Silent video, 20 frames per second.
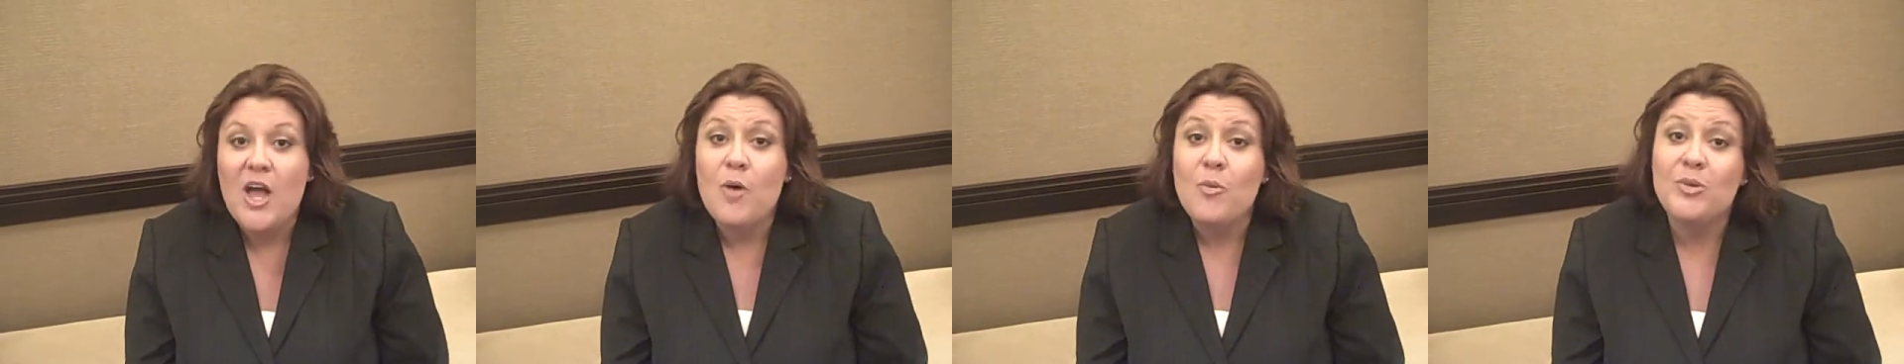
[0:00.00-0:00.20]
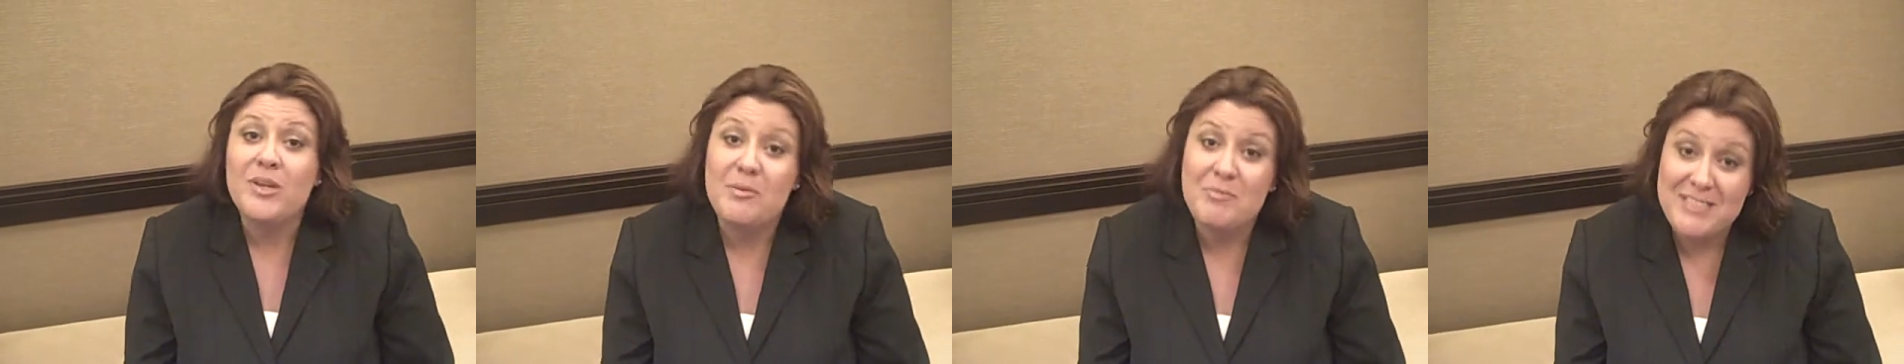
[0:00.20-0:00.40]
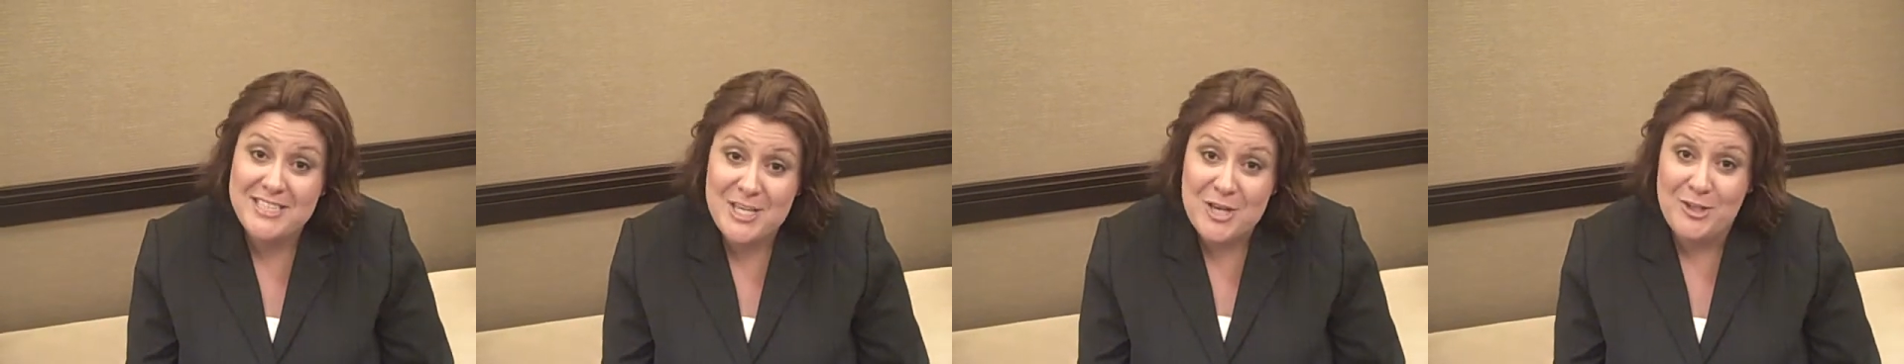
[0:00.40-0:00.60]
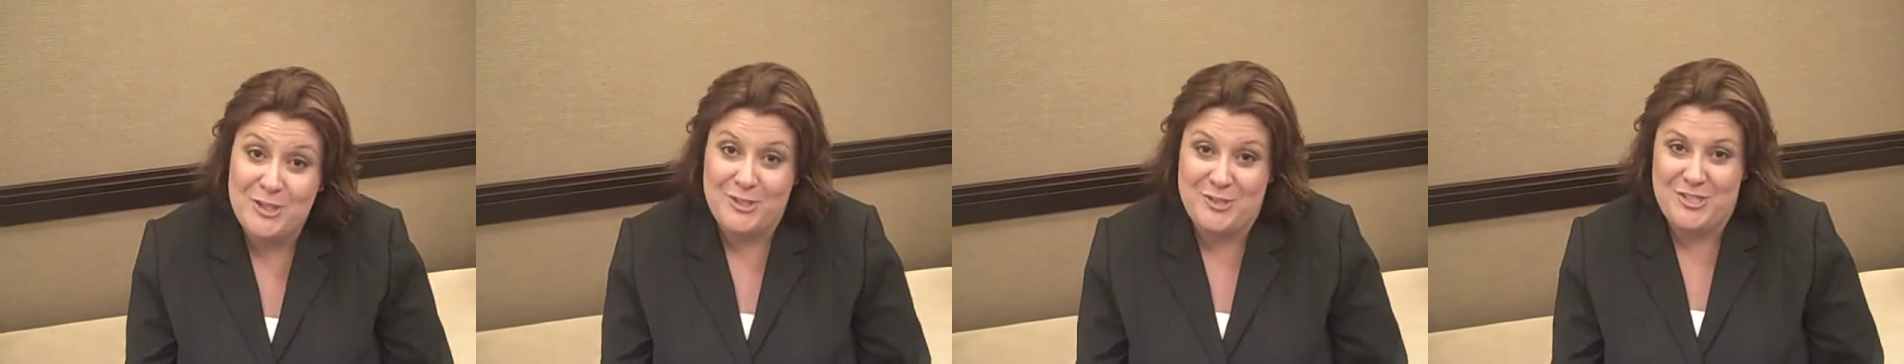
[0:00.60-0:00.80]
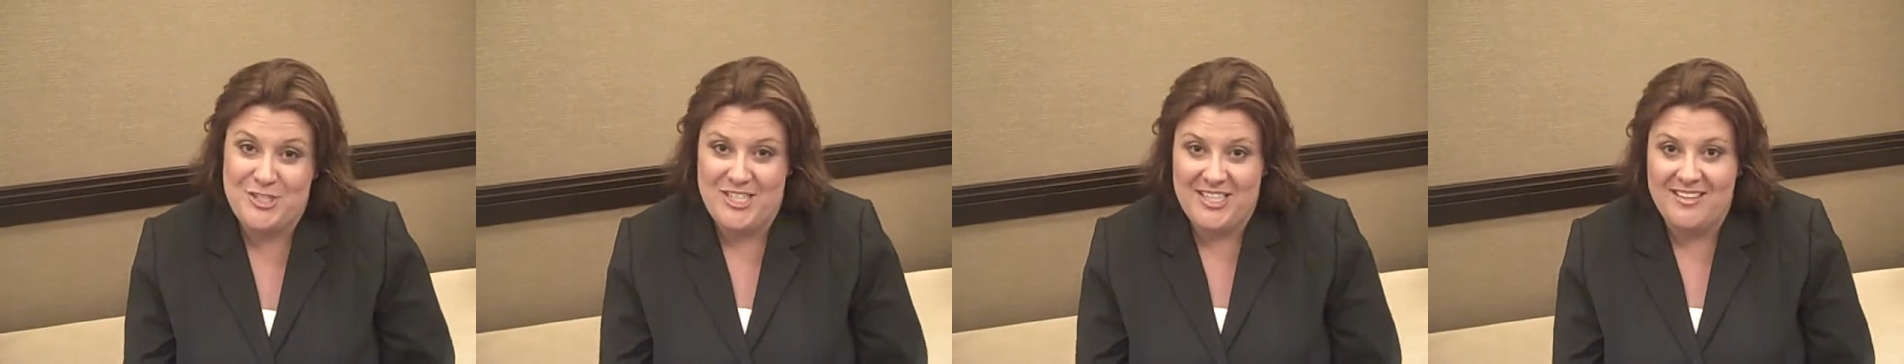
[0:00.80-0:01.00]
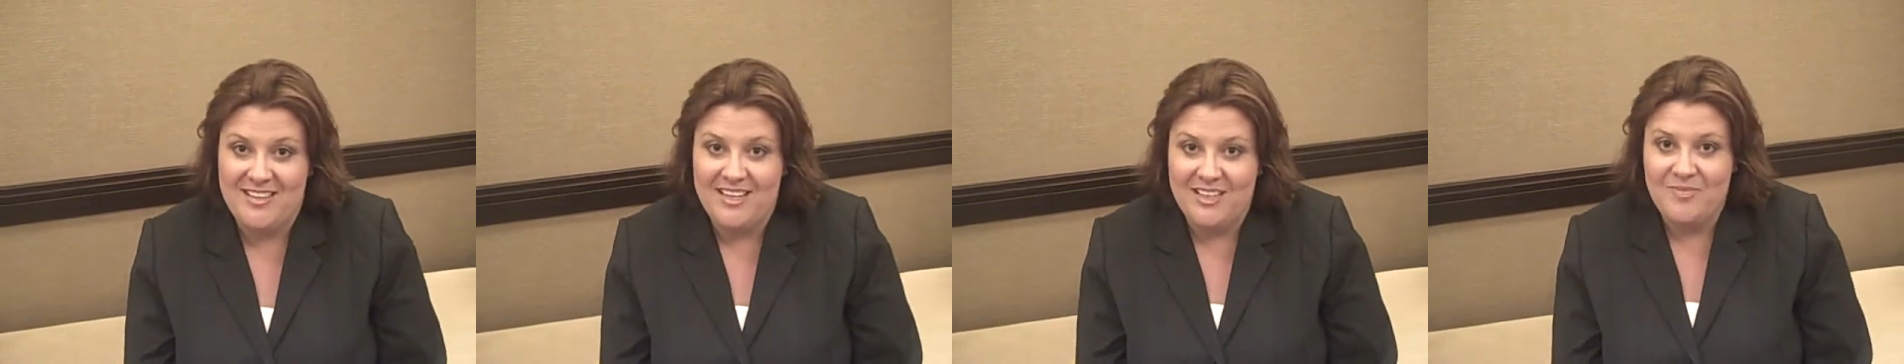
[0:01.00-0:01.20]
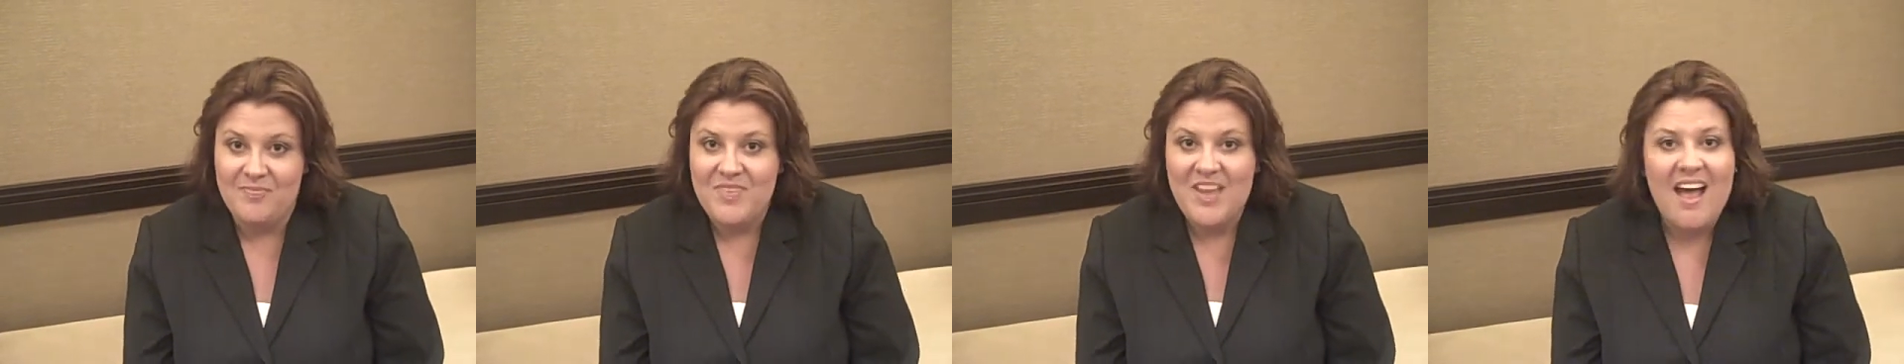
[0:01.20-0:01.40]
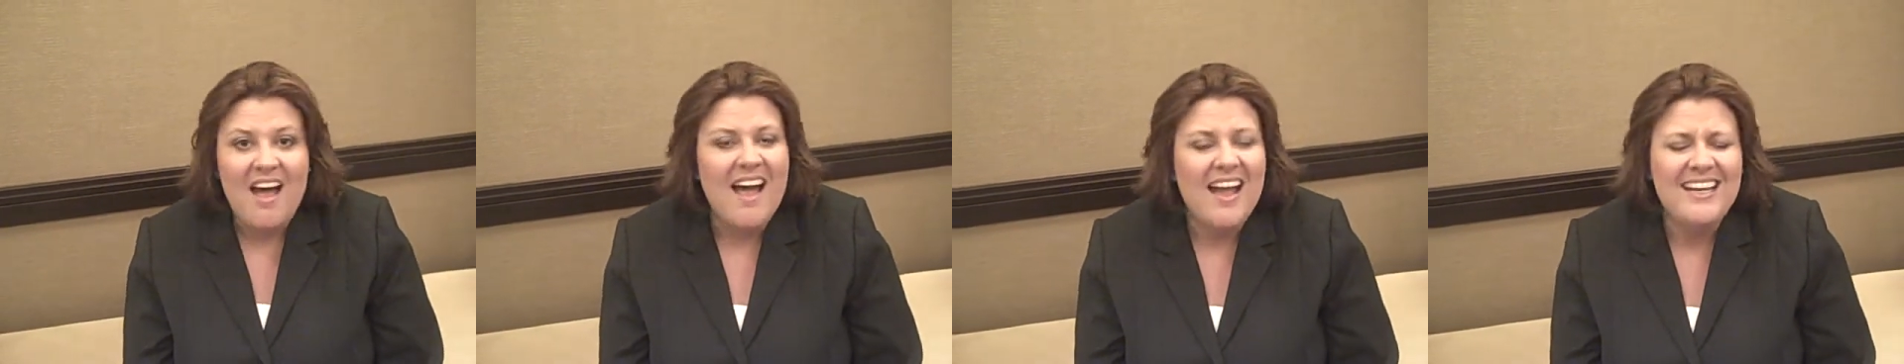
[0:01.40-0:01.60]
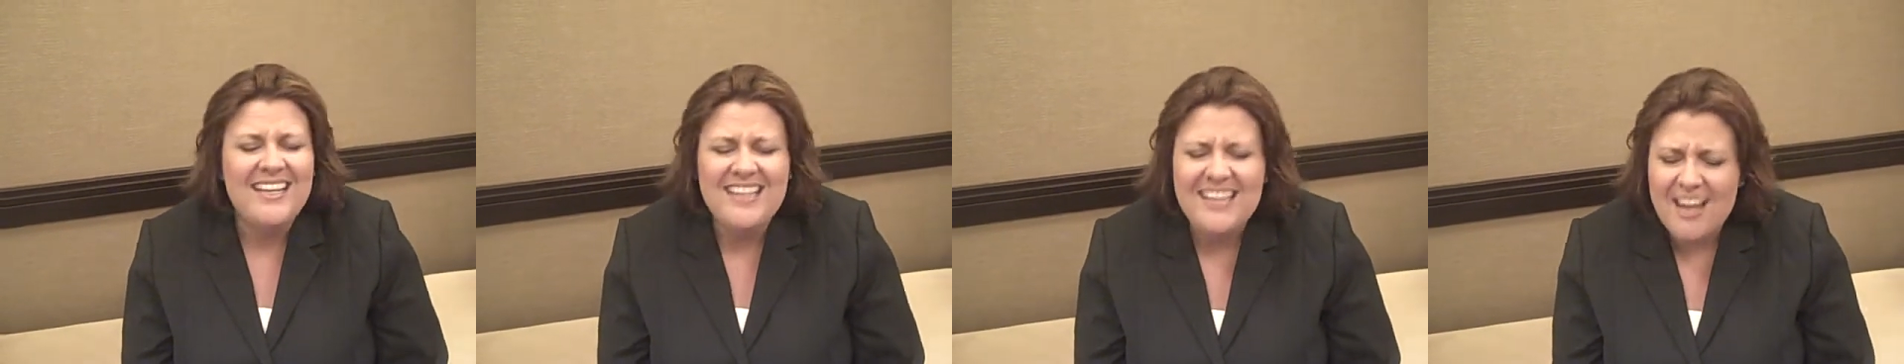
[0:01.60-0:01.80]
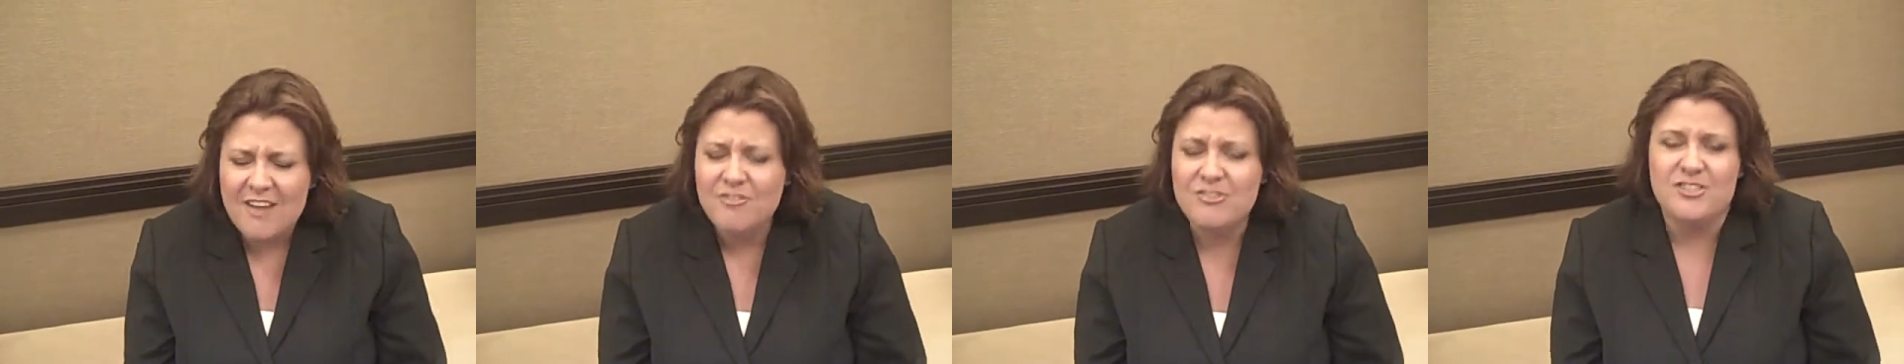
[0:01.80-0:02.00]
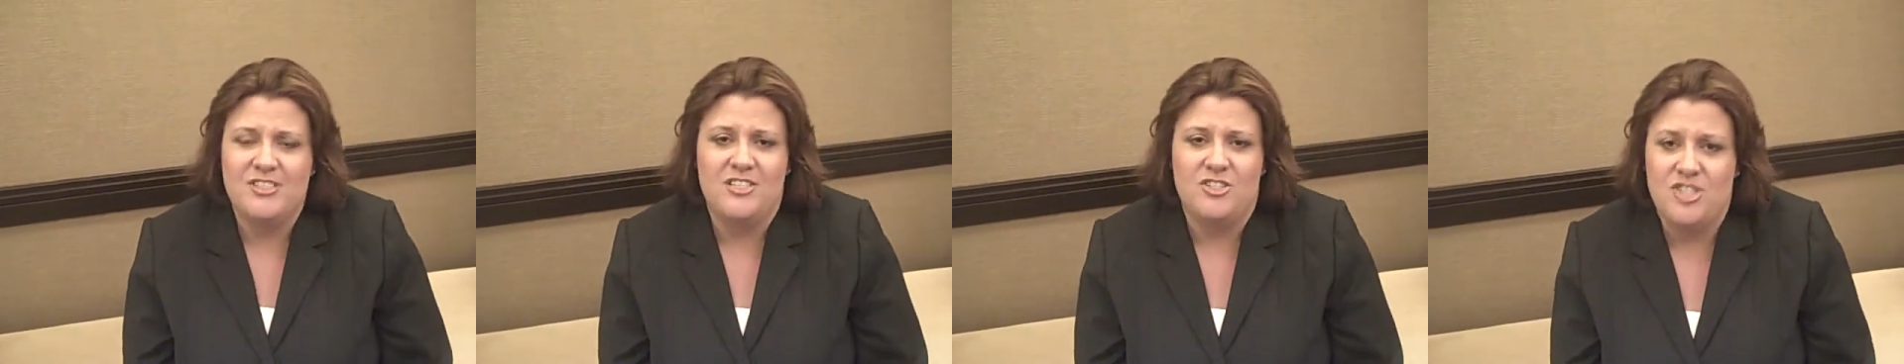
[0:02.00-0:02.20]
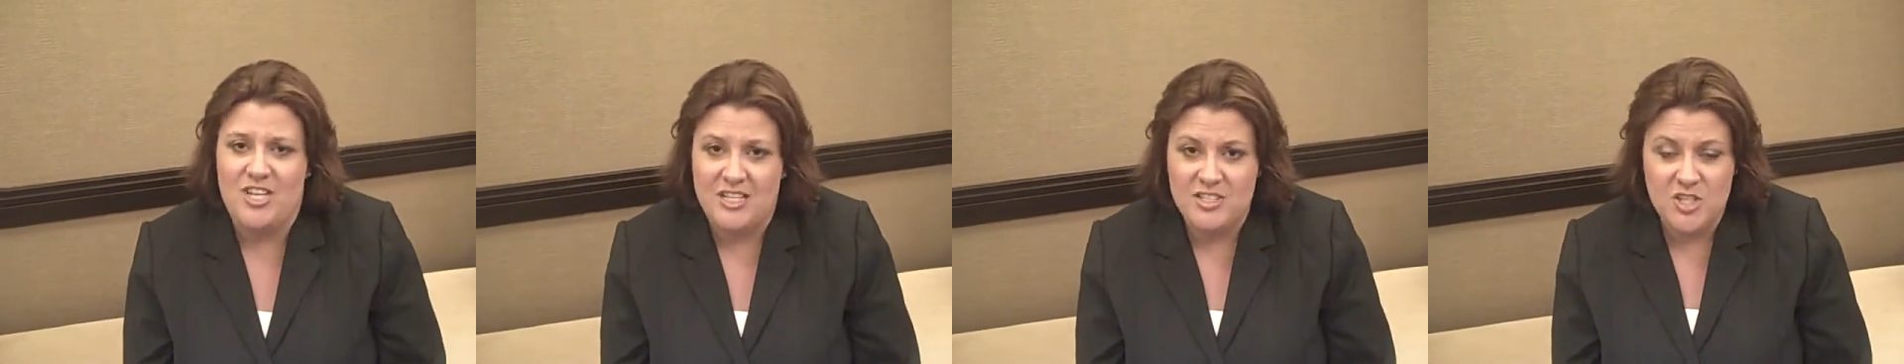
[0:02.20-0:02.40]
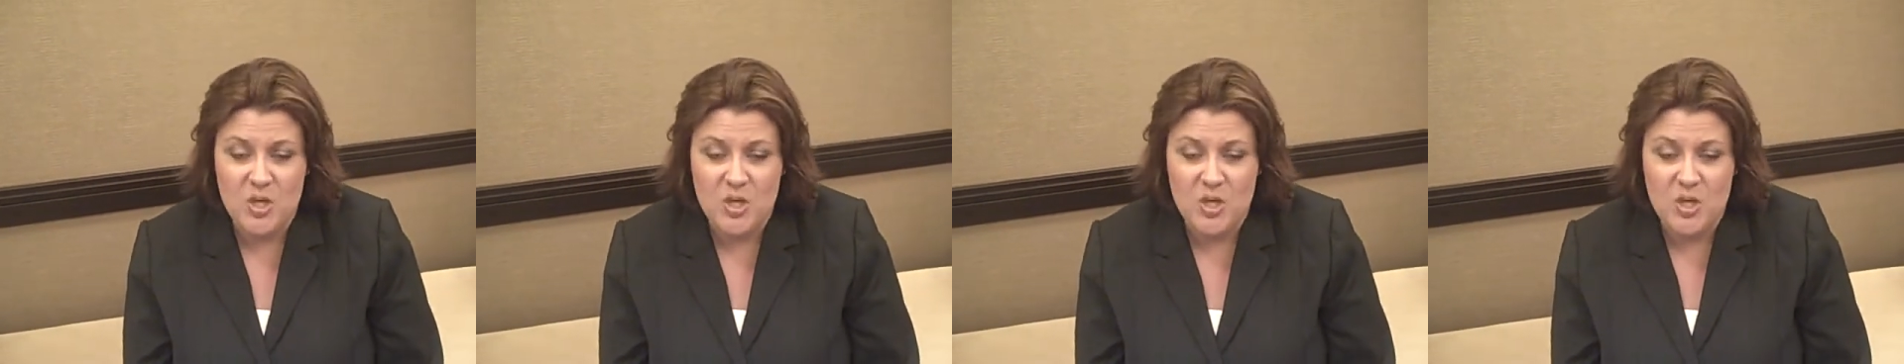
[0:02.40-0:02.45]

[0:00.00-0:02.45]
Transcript: Well, let me tell you, Sheila, I never suggest